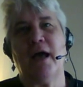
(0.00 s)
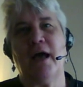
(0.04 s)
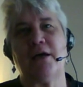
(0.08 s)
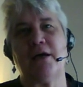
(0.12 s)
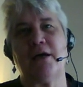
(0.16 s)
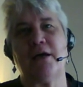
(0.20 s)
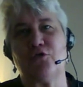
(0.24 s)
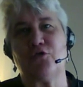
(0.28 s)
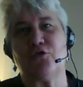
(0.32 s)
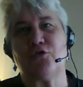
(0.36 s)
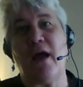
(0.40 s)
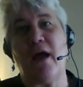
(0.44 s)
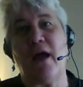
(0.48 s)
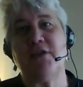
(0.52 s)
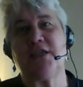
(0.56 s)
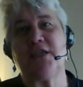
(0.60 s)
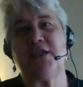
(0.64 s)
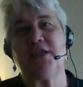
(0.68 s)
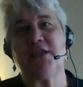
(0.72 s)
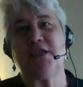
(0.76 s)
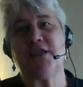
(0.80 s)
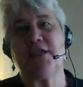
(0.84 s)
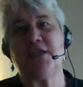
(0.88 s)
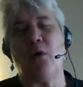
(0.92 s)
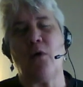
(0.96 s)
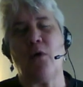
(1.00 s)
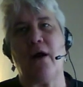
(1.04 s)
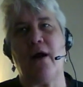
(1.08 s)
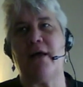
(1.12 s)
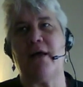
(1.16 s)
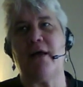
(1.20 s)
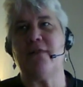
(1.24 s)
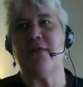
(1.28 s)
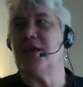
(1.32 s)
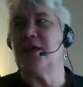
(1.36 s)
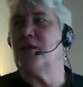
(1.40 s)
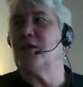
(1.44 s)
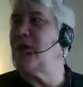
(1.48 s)
driving somewhere,
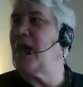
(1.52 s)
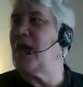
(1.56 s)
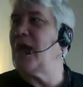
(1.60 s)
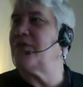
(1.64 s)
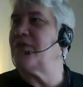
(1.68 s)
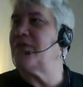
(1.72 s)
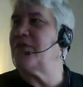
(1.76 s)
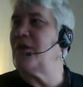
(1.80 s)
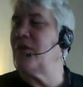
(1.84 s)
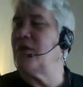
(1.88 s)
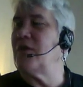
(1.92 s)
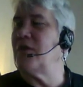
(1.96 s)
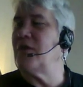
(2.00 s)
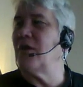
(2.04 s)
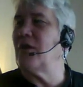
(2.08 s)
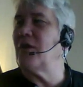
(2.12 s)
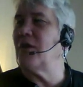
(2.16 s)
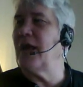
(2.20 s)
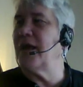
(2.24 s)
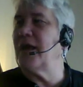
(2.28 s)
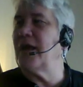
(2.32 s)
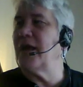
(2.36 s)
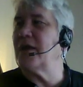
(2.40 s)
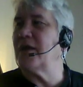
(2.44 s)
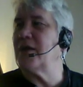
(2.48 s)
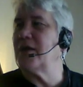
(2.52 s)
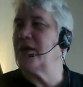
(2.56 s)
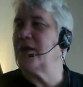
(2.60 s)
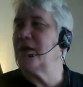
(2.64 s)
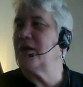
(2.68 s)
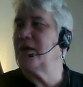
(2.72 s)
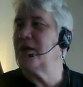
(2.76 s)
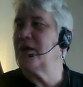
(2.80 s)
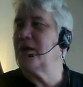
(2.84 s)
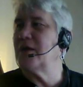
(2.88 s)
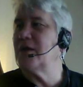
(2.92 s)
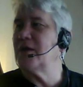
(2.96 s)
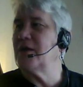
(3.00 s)
and then you get there and you're like,
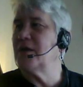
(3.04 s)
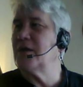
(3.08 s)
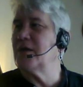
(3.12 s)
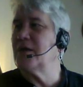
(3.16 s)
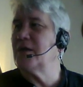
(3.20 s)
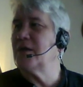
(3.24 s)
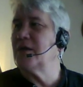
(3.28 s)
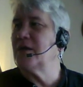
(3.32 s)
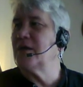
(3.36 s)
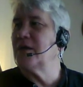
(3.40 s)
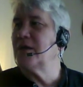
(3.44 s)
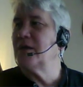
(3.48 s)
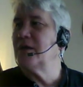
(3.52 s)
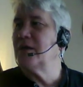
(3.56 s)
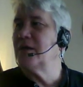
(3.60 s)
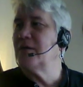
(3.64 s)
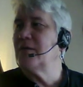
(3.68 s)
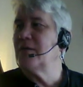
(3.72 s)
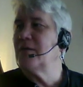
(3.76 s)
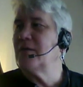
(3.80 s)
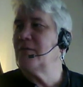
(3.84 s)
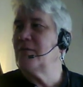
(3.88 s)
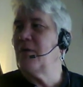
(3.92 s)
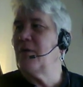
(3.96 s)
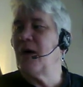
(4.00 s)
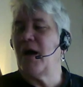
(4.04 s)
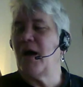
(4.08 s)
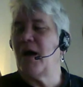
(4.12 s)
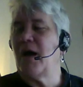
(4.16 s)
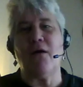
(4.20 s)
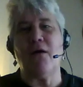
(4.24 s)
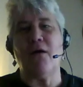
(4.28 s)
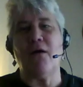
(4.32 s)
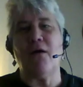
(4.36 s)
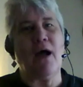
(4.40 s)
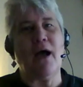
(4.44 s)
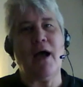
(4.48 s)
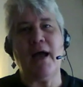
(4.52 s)

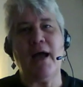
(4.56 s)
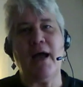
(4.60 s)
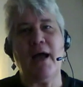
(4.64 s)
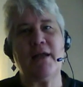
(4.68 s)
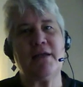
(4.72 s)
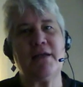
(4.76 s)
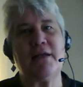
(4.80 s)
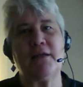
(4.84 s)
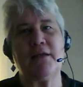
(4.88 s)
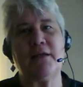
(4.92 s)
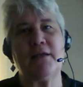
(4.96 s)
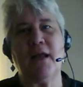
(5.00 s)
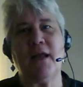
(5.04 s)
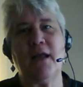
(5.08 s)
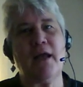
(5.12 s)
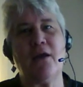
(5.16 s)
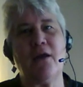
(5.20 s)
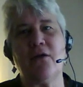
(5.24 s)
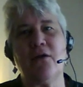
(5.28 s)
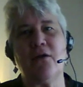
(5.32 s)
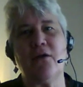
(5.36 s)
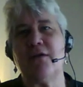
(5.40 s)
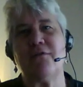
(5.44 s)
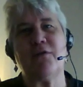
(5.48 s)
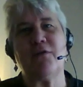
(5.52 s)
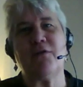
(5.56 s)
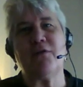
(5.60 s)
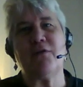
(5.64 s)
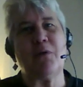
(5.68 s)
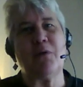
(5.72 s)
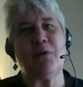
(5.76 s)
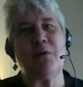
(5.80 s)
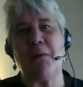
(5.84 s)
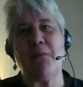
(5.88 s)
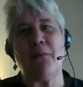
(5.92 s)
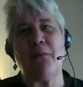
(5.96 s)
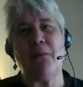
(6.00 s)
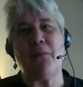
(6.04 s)
wow, I don't even
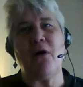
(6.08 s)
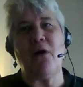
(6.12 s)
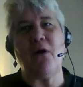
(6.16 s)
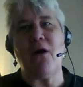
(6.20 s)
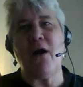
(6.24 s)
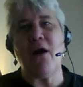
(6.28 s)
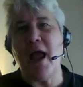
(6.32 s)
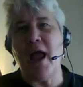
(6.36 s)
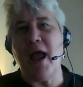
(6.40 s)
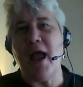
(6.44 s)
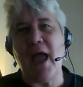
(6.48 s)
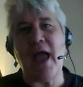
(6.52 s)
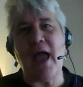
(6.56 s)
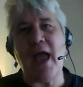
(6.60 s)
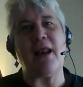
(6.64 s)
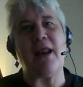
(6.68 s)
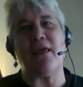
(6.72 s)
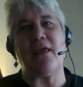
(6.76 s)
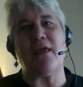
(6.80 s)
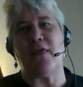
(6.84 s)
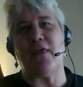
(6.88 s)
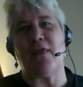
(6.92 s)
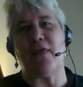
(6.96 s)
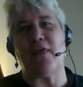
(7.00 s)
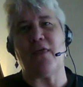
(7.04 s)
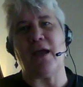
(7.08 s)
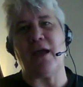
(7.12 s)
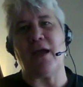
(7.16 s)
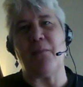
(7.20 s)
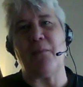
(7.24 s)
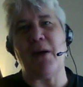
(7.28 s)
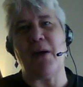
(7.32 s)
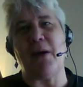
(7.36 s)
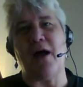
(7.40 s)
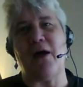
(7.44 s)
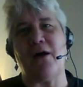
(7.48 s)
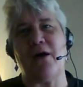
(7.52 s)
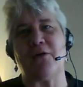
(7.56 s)
remember anything
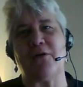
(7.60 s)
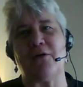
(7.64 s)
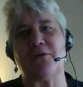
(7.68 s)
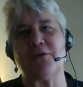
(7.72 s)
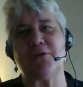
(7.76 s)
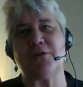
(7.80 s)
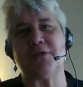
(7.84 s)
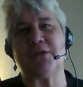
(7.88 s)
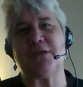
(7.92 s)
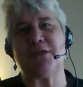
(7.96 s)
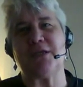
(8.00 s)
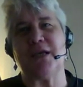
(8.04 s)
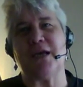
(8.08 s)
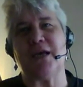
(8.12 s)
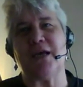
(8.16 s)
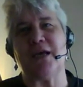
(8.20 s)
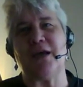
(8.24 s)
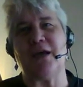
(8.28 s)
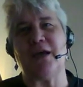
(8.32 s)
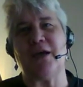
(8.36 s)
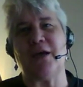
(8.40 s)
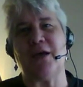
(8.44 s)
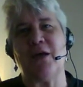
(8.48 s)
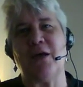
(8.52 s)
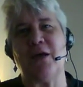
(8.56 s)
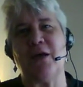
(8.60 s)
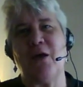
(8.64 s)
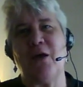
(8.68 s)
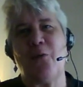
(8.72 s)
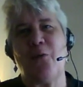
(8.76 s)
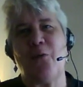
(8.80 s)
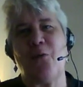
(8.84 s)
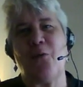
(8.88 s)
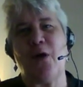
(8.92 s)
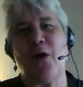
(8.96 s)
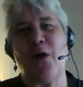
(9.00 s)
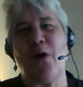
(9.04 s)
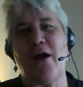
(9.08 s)
about
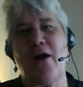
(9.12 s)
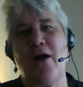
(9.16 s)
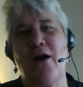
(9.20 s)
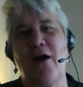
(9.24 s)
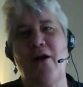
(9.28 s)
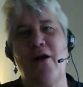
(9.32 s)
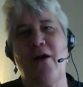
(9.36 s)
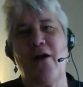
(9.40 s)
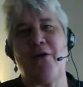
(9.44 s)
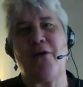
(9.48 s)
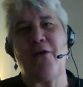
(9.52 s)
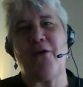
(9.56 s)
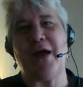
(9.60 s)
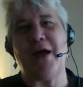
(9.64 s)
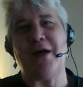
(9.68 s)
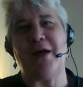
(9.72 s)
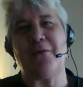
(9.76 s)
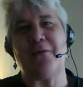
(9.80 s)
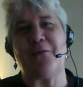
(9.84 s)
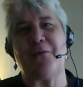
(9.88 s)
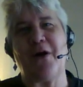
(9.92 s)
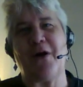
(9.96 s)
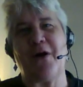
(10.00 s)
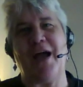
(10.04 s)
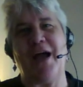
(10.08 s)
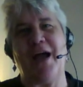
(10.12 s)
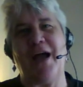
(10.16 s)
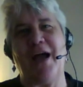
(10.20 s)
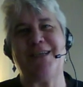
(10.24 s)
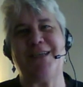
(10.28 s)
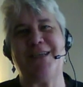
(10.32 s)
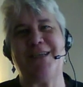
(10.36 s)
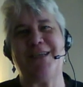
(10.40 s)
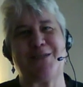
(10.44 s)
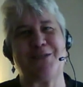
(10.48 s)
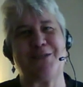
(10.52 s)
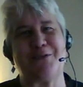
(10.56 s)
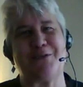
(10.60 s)
where I
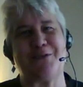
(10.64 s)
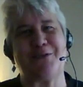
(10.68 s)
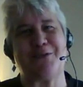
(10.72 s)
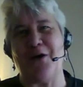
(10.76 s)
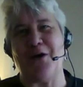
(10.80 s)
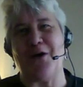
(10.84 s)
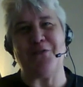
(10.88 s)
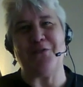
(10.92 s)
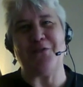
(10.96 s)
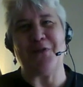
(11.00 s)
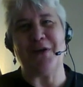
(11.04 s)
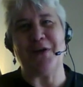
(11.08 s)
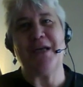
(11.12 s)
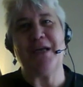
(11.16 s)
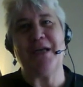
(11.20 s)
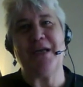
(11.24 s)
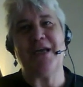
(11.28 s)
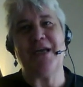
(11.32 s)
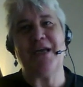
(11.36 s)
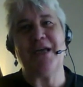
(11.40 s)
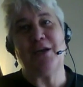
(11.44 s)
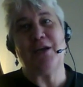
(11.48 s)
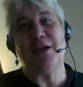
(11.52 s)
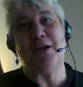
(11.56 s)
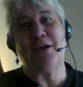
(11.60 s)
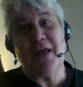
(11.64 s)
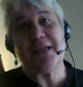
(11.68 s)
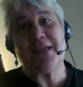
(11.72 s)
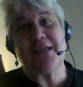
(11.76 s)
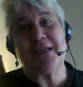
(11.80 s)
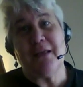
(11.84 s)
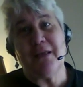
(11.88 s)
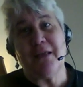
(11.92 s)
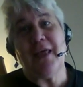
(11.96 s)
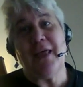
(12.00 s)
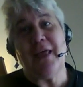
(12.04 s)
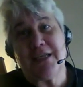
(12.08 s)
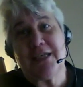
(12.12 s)
just drove.
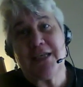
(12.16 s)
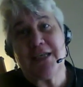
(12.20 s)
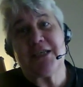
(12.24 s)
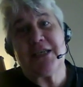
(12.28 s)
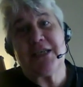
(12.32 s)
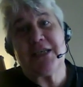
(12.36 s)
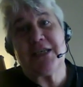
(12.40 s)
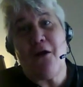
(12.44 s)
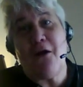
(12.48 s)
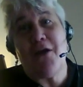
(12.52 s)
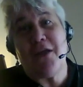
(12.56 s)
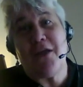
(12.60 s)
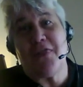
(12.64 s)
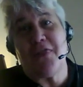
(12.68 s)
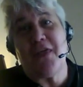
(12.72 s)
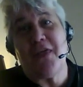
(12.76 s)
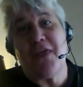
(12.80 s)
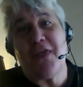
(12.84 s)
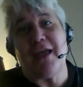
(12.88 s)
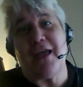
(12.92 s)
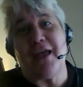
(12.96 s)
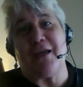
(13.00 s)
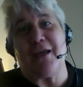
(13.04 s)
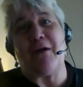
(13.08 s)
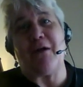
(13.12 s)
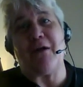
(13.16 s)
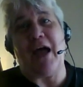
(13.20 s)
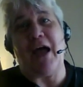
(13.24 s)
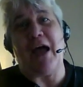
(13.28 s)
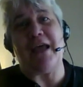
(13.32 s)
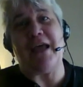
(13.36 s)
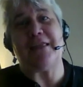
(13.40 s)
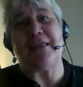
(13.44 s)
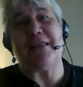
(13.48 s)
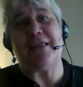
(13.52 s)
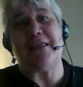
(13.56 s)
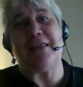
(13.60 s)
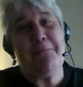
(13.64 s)
That's a scary thing,
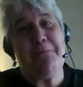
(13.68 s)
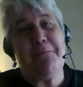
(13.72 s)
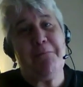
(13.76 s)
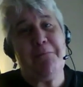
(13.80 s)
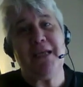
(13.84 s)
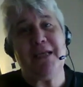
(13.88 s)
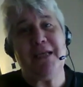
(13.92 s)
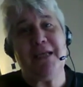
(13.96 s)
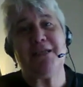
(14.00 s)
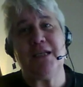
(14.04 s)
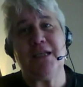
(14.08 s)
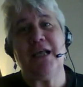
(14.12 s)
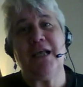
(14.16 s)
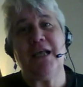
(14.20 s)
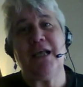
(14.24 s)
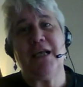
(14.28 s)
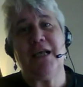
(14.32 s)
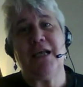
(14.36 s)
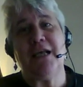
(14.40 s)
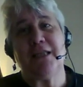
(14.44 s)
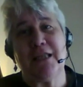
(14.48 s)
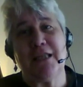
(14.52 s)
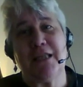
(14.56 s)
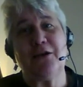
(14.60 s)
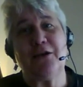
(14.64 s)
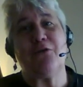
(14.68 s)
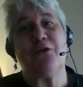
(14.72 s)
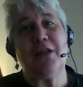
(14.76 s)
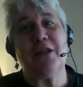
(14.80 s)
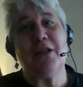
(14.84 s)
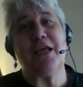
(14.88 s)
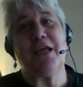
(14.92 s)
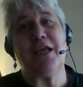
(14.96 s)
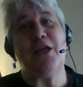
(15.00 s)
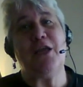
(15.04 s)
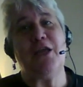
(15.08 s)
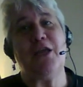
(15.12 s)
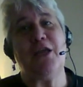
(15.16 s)
right? Yeah. That means
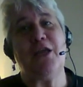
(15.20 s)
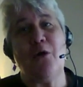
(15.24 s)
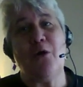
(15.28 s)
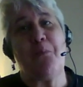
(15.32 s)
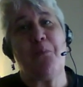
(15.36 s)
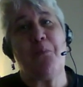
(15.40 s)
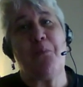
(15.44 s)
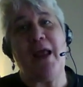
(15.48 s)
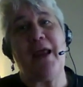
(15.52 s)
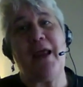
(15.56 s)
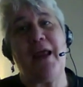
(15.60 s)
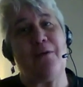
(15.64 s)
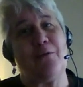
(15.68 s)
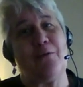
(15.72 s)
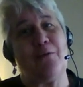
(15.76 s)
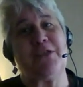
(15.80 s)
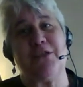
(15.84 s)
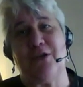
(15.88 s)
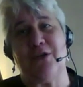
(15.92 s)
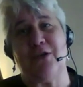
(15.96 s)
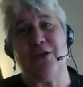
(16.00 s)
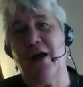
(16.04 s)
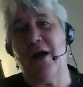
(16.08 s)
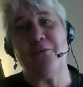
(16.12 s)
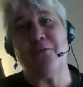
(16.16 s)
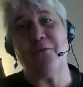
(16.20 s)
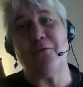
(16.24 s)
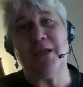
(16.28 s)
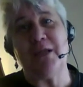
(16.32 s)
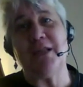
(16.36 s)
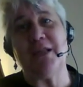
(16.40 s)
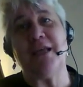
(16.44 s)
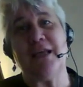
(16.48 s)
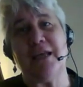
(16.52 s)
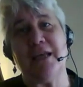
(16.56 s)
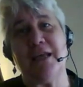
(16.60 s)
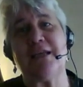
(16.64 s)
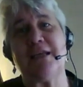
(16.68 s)
literally your brain was not
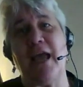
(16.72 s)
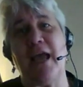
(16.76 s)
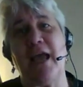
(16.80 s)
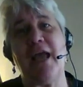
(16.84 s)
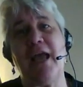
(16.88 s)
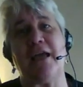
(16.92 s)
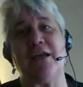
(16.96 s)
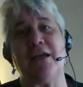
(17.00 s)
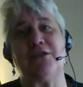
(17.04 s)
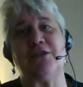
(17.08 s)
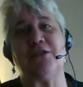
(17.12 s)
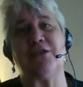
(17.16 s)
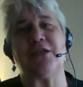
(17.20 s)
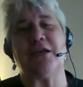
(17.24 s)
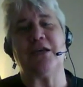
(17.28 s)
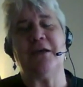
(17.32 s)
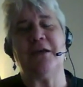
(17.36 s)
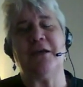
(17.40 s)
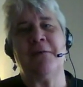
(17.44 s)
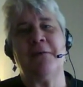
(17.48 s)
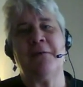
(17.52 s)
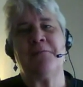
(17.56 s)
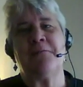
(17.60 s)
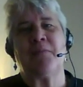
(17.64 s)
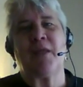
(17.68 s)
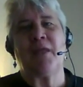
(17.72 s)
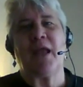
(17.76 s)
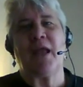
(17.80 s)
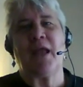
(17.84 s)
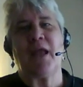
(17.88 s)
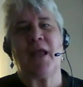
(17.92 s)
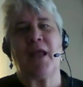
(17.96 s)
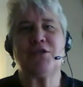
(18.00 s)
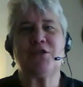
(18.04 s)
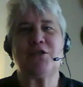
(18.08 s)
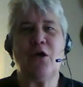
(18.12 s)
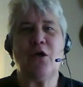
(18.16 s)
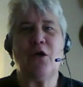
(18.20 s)
really engaged.
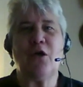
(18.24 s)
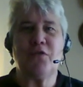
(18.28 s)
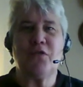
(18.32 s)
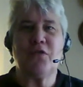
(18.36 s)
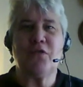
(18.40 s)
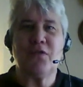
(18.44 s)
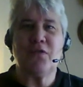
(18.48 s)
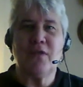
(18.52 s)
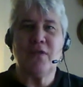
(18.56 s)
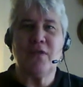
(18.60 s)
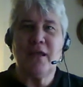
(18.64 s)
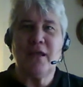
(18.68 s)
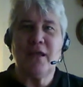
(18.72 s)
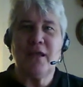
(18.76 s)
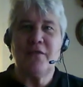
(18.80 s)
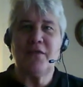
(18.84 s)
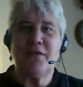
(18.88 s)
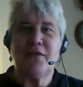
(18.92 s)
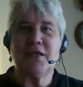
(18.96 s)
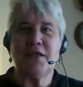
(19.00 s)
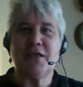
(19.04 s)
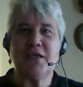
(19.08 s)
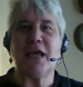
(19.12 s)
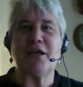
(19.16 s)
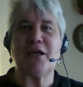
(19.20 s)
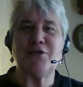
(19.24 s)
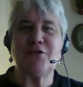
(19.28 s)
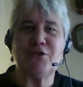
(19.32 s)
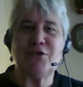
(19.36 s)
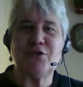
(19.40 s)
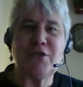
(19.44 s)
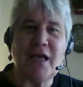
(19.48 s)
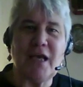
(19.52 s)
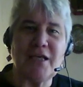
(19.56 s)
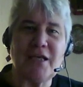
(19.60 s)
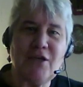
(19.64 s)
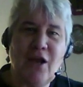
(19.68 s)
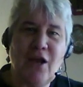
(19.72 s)
And so this
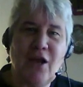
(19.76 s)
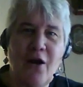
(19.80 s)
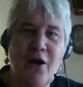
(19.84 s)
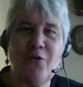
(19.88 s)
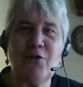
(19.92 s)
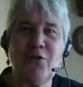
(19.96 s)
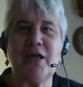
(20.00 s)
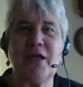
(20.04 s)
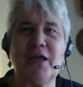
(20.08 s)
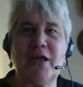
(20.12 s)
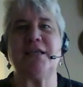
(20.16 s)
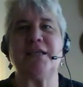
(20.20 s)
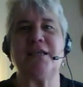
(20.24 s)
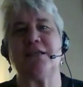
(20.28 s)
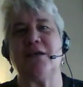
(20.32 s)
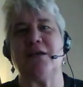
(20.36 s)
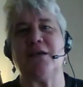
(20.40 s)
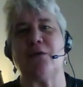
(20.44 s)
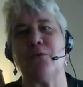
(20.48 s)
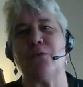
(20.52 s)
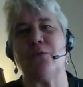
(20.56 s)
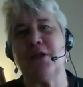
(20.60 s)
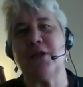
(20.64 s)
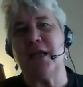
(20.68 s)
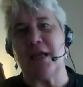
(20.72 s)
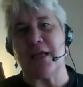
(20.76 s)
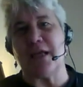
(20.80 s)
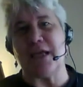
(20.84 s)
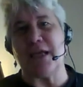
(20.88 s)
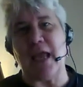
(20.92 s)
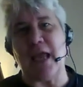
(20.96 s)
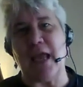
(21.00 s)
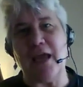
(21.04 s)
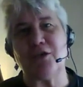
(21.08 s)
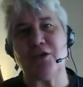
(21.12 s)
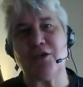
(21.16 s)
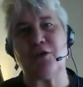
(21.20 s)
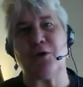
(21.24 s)
exercise, not only does it really
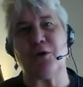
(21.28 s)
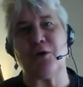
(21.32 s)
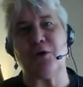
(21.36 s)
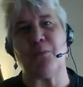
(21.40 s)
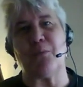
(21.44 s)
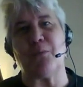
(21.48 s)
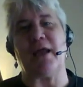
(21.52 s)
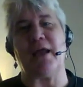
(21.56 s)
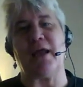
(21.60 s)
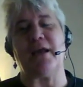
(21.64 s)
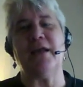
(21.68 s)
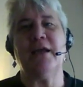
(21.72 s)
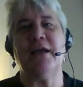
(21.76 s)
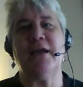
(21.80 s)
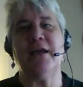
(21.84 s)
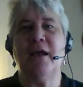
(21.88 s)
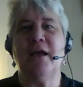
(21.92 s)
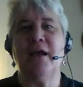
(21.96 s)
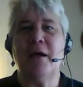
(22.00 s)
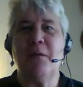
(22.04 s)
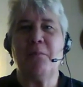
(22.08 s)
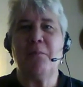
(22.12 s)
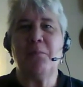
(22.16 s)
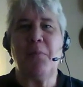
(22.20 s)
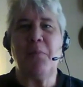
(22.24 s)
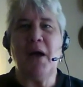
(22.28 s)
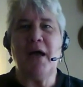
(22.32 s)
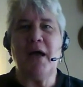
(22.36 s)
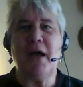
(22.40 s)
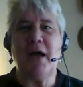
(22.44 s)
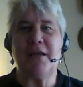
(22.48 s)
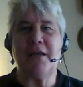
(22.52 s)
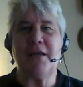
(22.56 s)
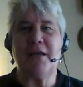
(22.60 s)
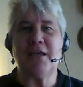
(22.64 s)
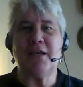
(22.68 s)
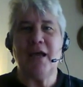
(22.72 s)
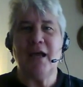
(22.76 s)
engage your brain,
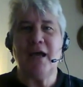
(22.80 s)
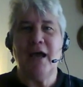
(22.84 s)
but